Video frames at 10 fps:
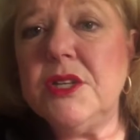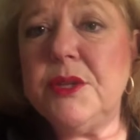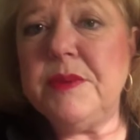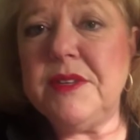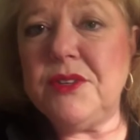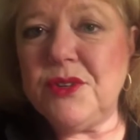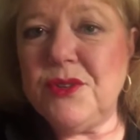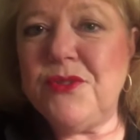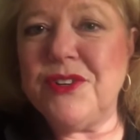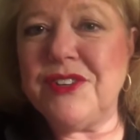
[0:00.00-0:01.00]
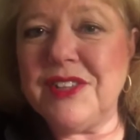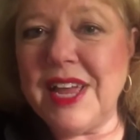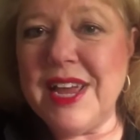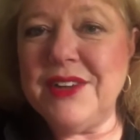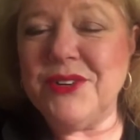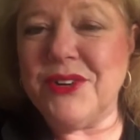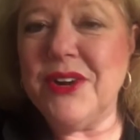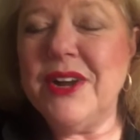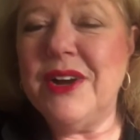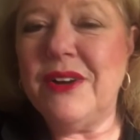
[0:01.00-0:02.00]
to be sued for slander
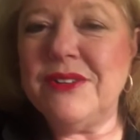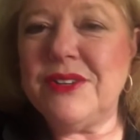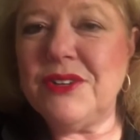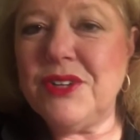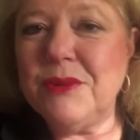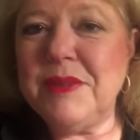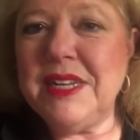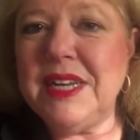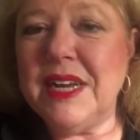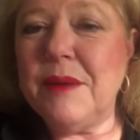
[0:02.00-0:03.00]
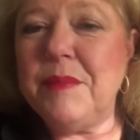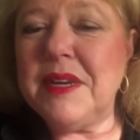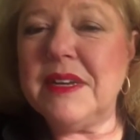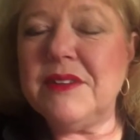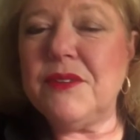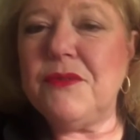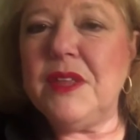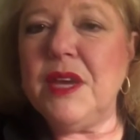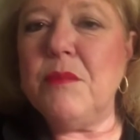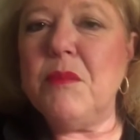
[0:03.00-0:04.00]
on social media because of
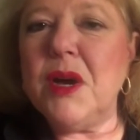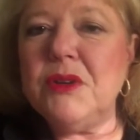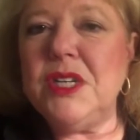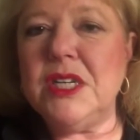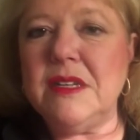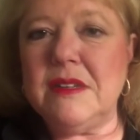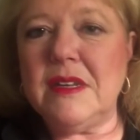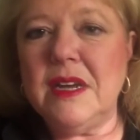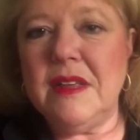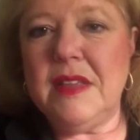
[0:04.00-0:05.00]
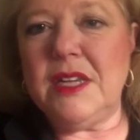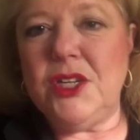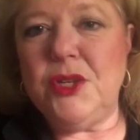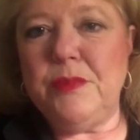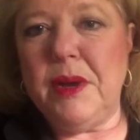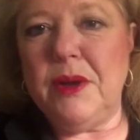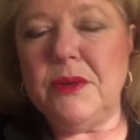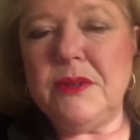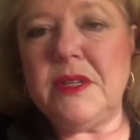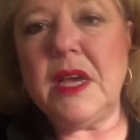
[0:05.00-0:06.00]
the emojis that you
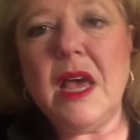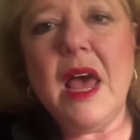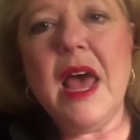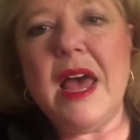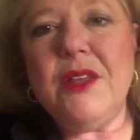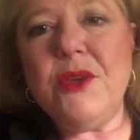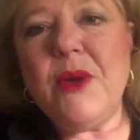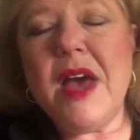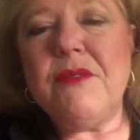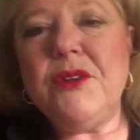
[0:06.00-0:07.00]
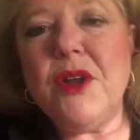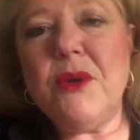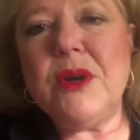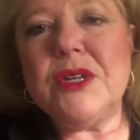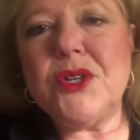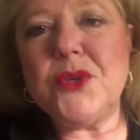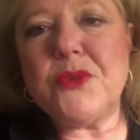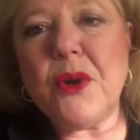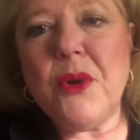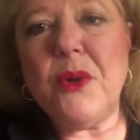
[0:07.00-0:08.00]
post. And you have no
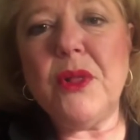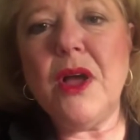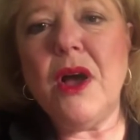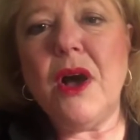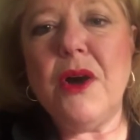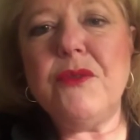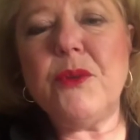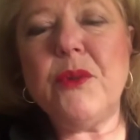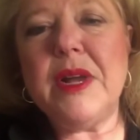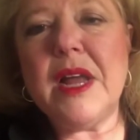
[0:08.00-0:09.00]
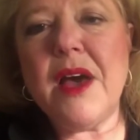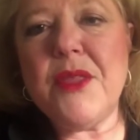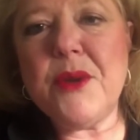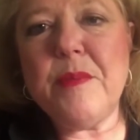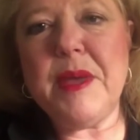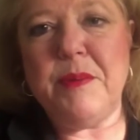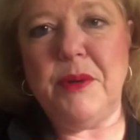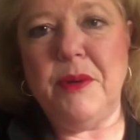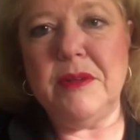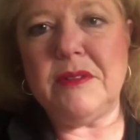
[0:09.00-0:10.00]
control over what other
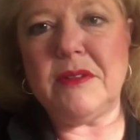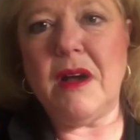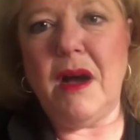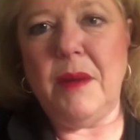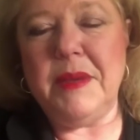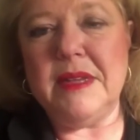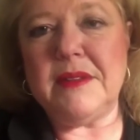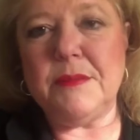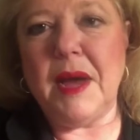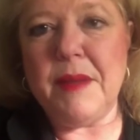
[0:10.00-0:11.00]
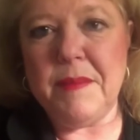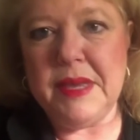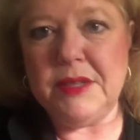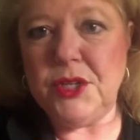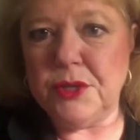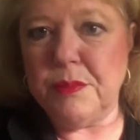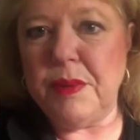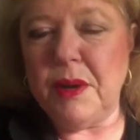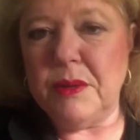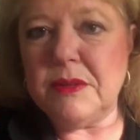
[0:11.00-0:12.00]
people's comments might be to your
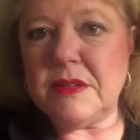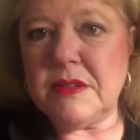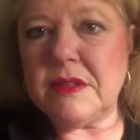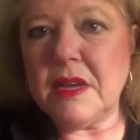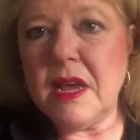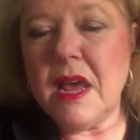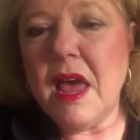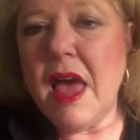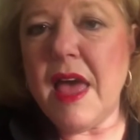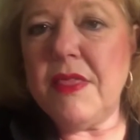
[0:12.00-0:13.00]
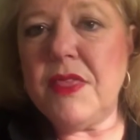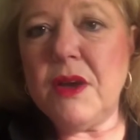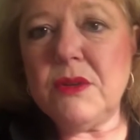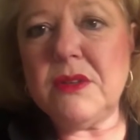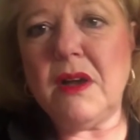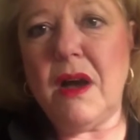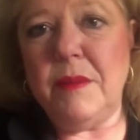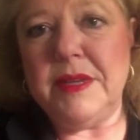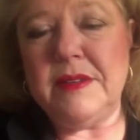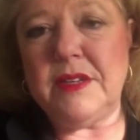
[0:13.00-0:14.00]
posts. And those
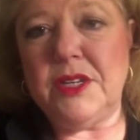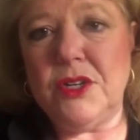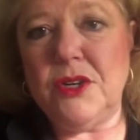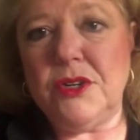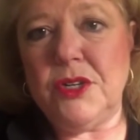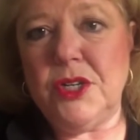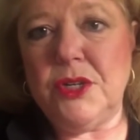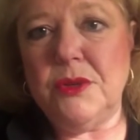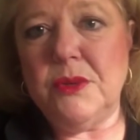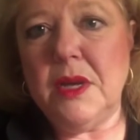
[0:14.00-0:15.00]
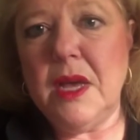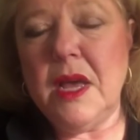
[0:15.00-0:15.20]
comments can hurt you.